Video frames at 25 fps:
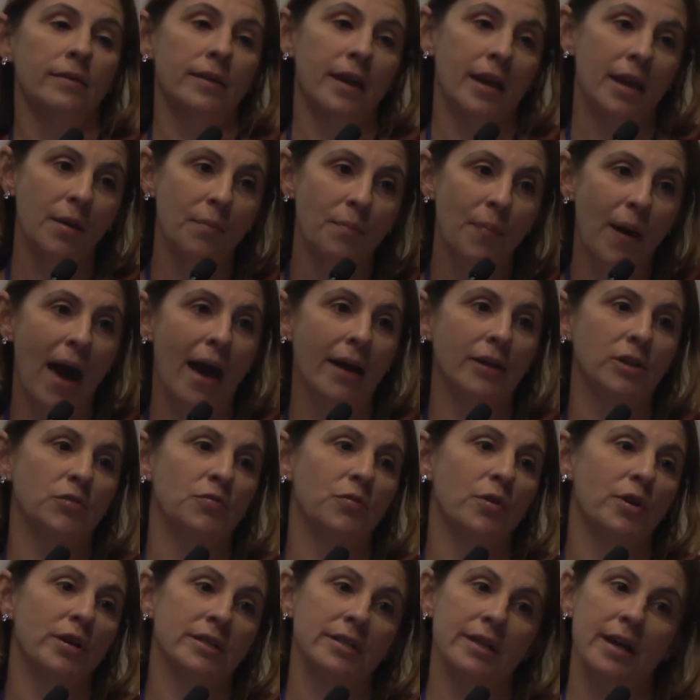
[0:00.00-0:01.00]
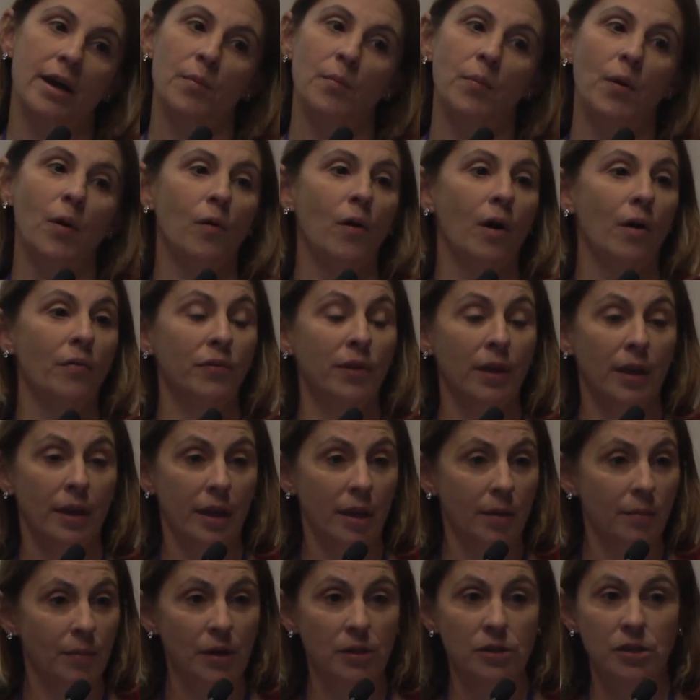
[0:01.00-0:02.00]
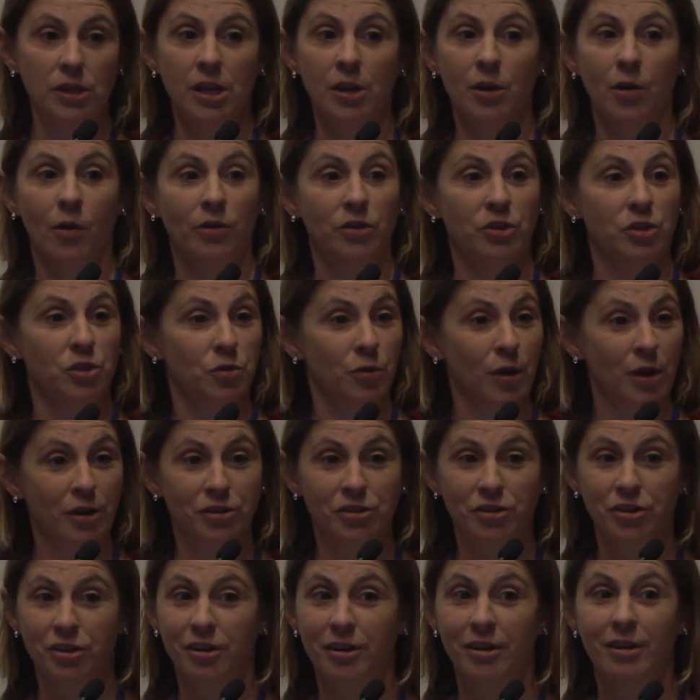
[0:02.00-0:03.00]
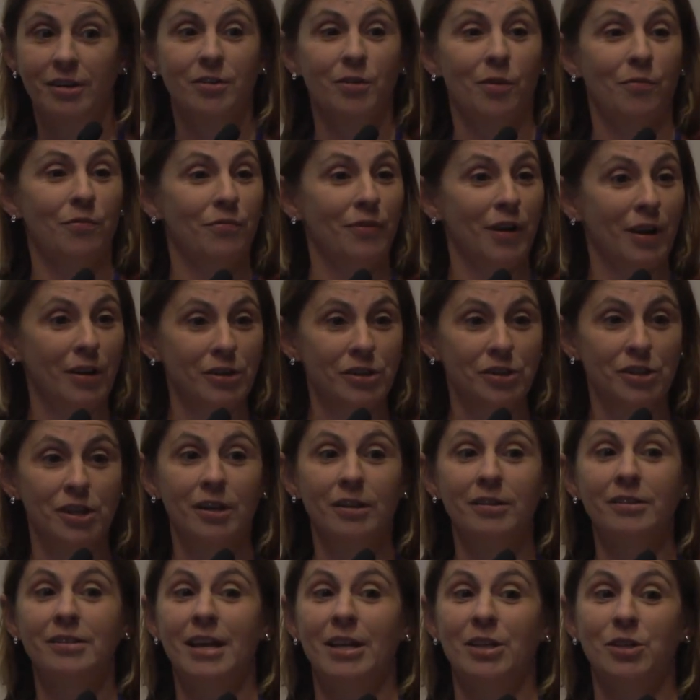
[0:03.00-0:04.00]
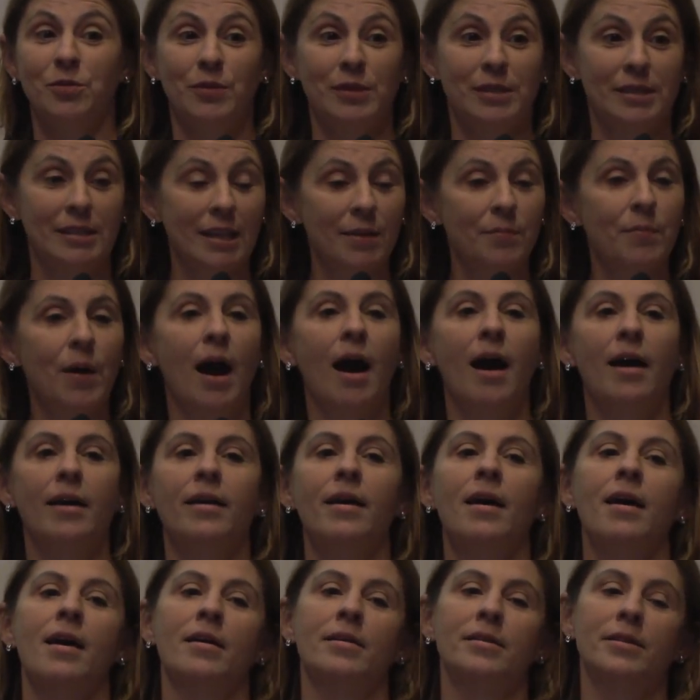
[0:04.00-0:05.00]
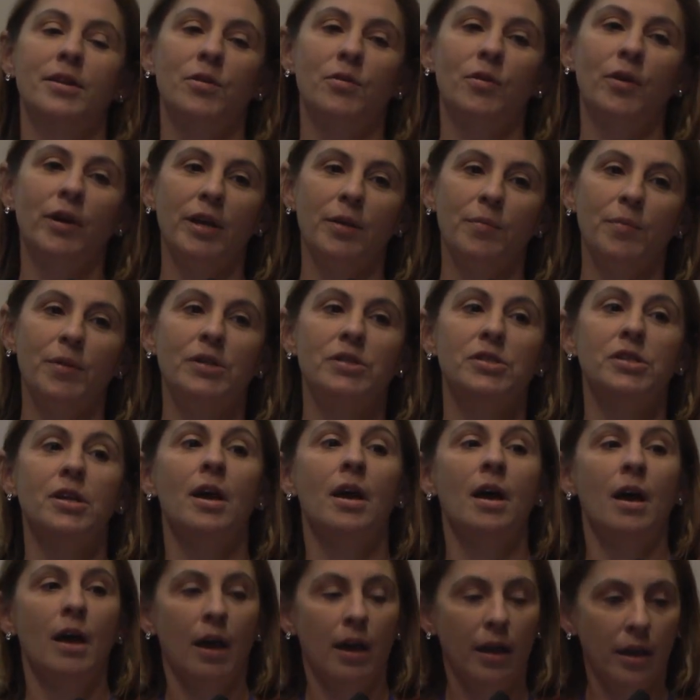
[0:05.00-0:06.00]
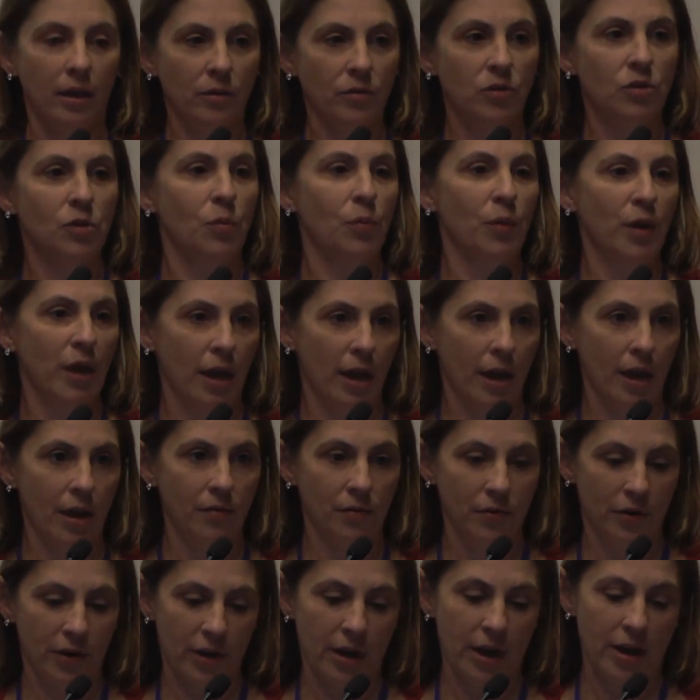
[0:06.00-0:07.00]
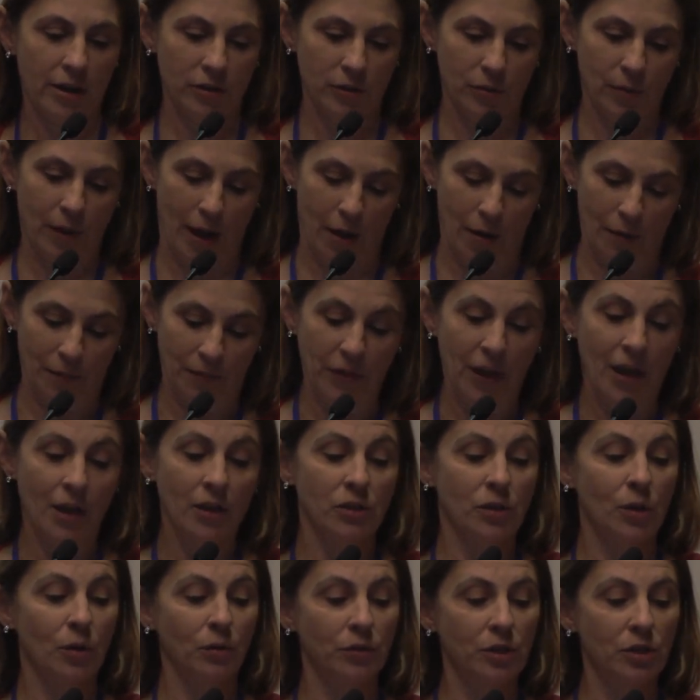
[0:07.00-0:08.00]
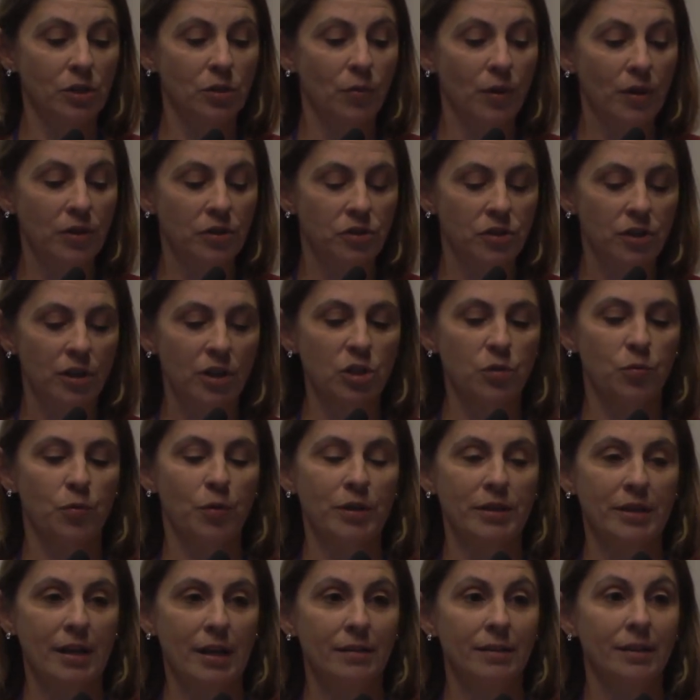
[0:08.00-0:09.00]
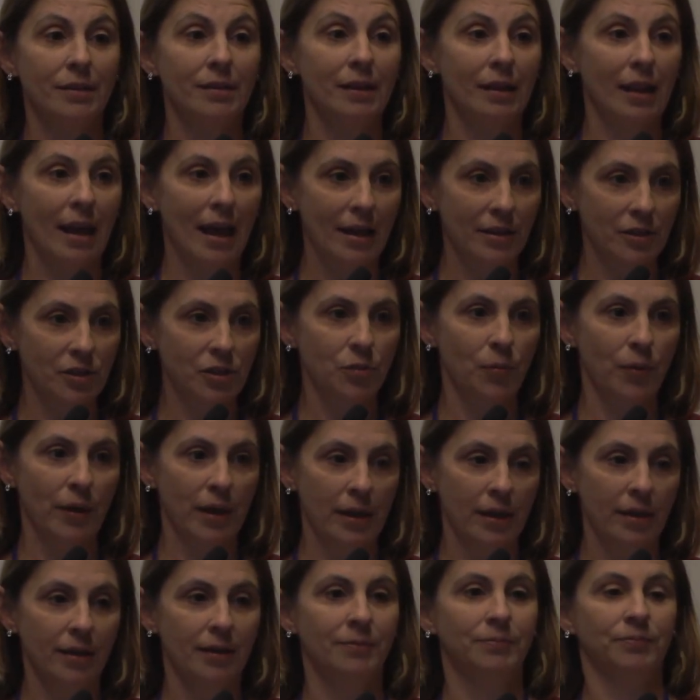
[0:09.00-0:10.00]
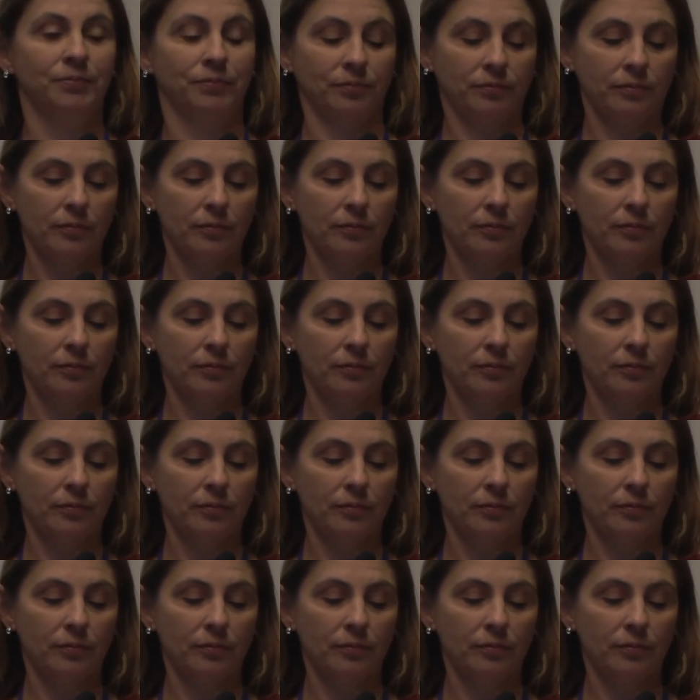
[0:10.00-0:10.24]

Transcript: the impact, for example, of imaging or structure or functions that we see by neuroimage into behavior as well. So this was just presented last week